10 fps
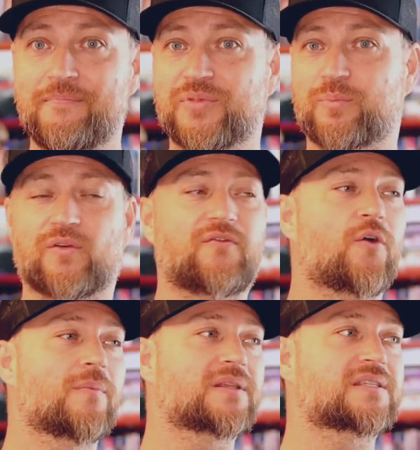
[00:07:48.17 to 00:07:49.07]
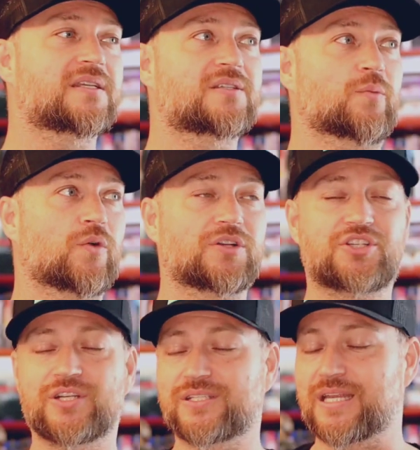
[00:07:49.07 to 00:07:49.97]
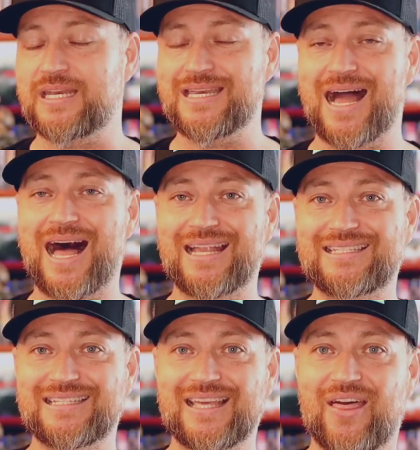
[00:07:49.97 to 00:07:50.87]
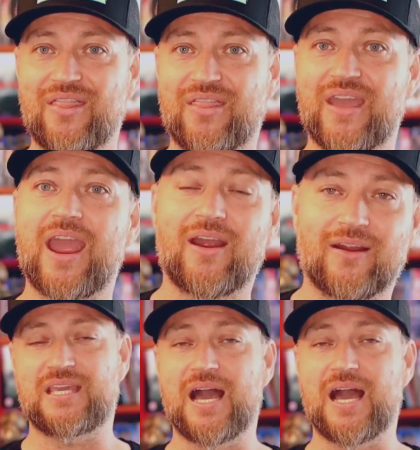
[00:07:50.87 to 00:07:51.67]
The performances were just not there.